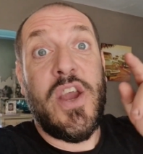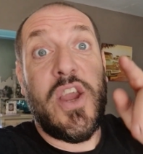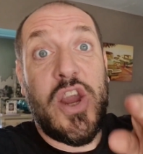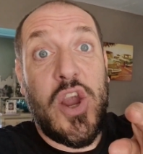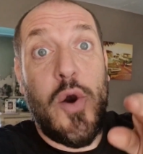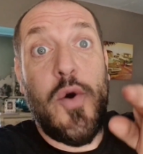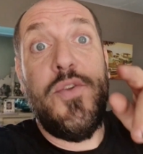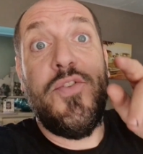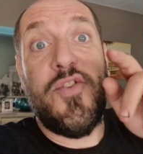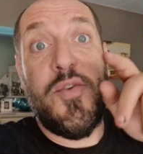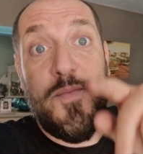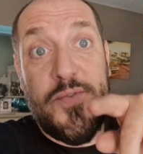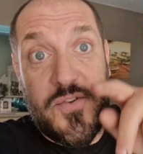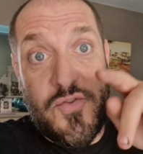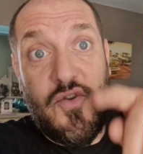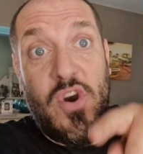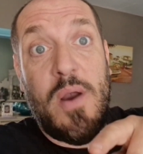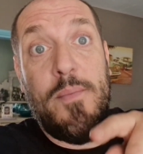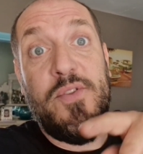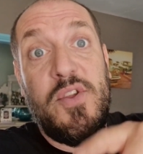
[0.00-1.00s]
Go and
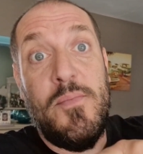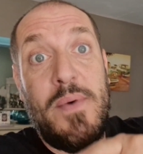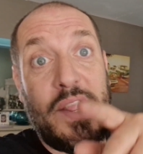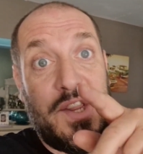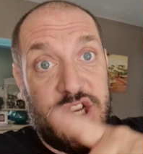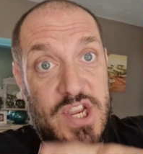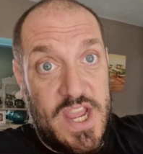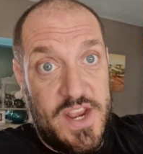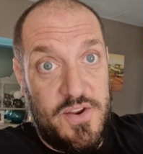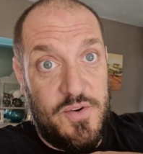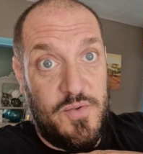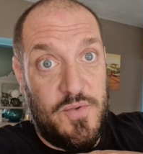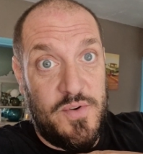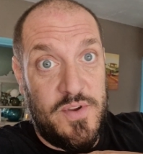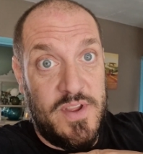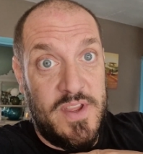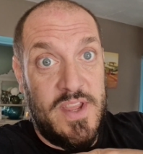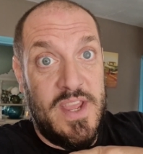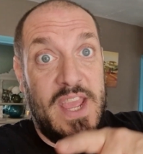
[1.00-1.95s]
subscribe to my channel.